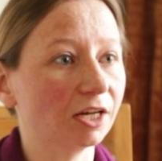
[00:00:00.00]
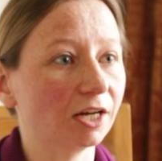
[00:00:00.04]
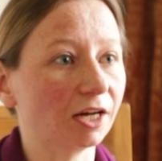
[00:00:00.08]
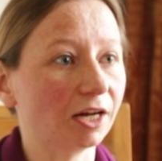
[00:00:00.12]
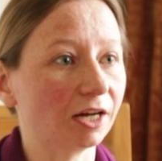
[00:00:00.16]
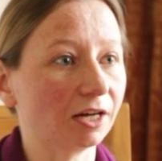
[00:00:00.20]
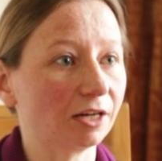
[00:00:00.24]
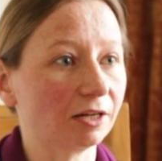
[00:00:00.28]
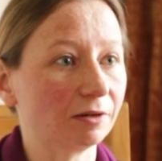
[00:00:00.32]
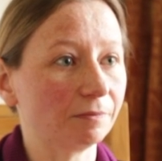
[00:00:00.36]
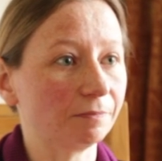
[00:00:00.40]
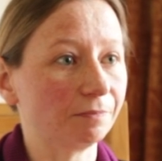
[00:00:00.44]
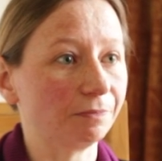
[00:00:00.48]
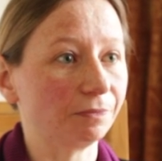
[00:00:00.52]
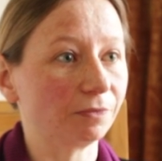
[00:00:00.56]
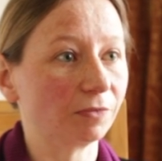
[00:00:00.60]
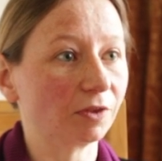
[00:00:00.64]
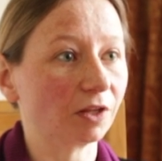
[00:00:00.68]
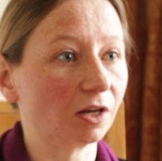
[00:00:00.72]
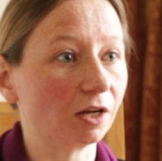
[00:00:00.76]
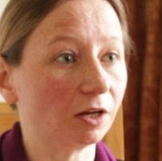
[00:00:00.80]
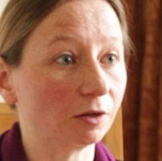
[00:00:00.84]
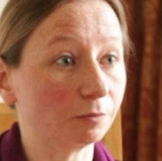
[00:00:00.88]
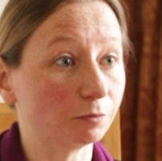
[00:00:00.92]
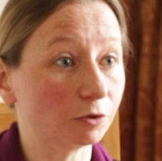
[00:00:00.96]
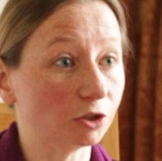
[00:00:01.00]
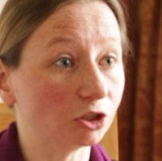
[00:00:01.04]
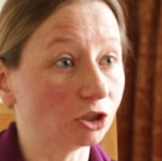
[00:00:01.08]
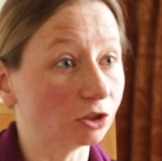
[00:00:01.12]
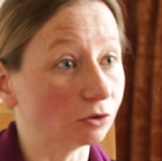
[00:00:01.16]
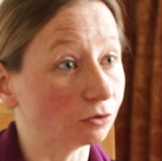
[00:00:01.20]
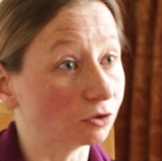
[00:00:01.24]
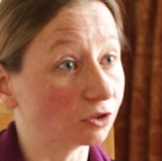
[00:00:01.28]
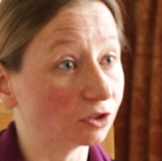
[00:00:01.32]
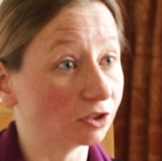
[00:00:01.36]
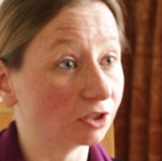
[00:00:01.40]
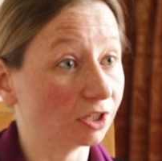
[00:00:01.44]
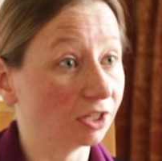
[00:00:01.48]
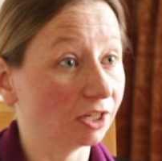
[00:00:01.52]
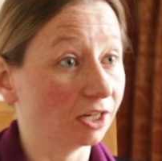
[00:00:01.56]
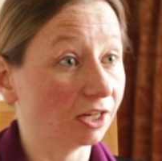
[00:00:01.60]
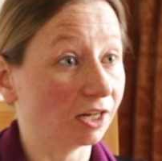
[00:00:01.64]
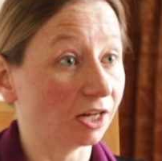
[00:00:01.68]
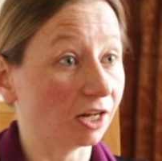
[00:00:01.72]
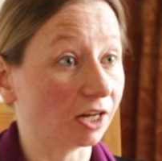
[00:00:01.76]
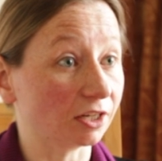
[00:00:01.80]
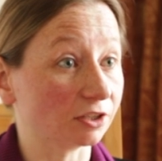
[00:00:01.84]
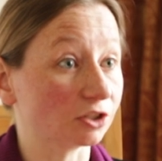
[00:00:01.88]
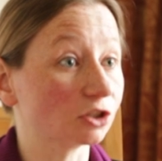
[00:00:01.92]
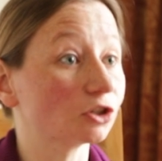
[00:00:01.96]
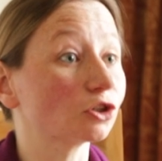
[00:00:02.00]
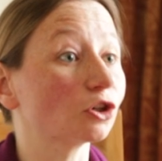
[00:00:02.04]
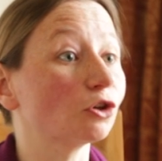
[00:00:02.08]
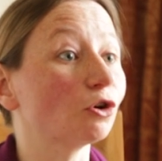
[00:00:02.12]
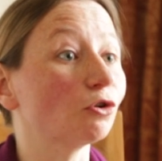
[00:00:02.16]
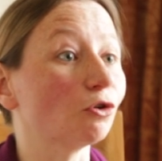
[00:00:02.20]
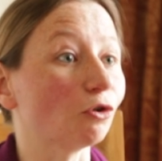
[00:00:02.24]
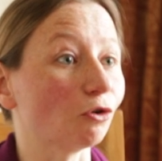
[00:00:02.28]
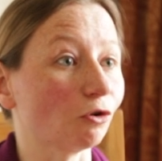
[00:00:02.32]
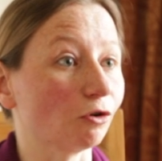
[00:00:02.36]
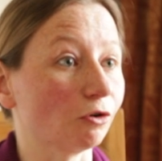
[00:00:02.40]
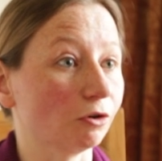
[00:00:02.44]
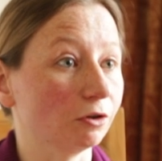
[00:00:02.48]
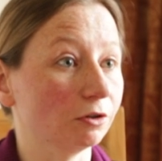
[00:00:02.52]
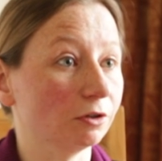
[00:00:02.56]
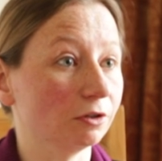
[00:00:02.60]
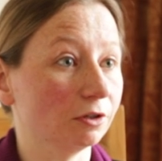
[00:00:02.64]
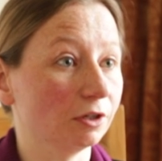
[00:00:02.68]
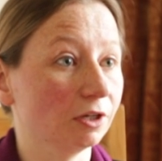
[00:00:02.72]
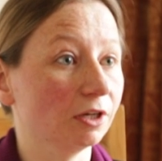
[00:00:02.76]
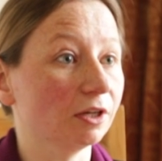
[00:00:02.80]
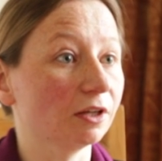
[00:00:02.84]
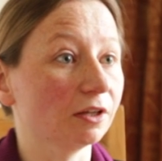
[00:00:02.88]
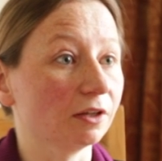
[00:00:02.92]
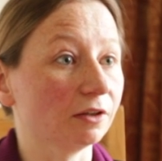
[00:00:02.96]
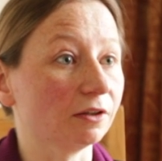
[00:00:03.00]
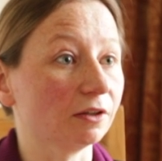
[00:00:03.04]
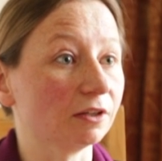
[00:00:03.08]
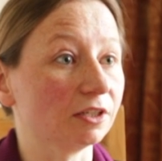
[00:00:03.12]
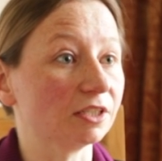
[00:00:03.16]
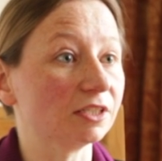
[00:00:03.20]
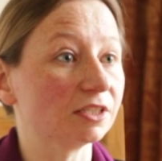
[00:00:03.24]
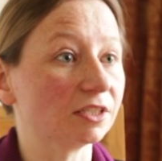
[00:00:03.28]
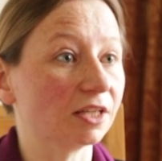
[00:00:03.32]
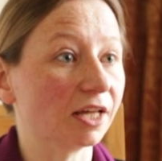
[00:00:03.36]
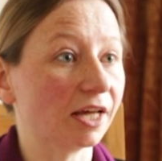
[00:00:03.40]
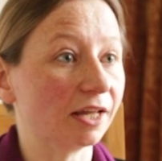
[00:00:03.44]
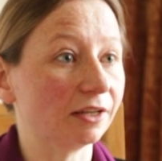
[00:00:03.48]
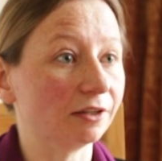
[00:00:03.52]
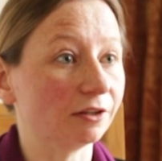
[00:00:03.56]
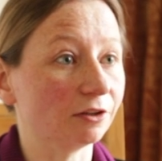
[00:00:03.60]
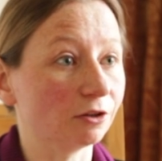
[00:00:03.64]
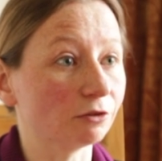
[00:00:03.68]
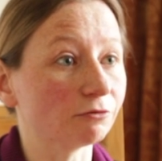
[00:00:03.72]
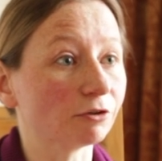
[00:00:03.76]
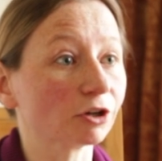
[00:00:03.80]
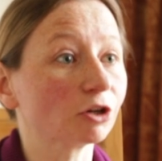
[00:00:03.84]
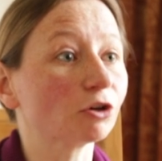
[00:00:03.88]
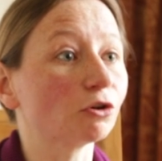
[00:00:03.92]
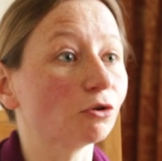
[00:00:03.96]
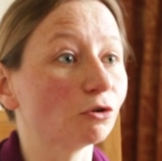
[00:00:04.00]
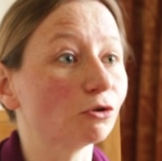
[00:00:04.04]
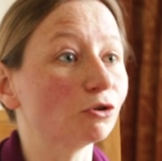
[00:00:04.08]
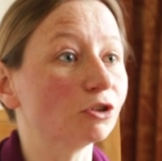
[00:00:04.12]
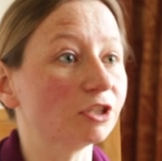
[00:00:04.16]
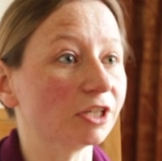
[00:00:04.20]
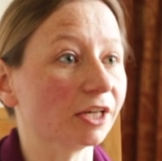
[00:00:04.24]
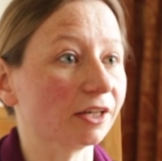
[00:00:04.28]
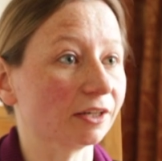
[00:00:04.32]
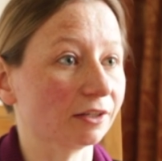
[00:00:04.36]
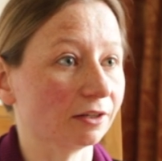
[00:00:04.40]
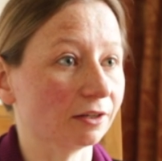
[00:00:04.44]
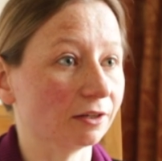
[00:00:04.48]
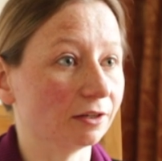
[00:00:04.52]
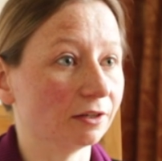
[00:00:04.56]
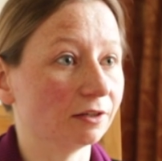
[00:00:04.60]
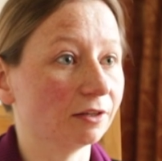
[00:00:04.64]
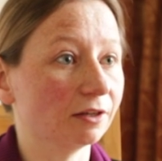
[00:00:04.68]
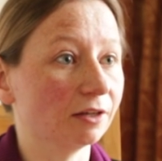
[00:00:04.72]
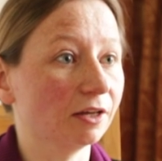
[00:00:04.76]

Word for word: um, produce a score that is then the recording,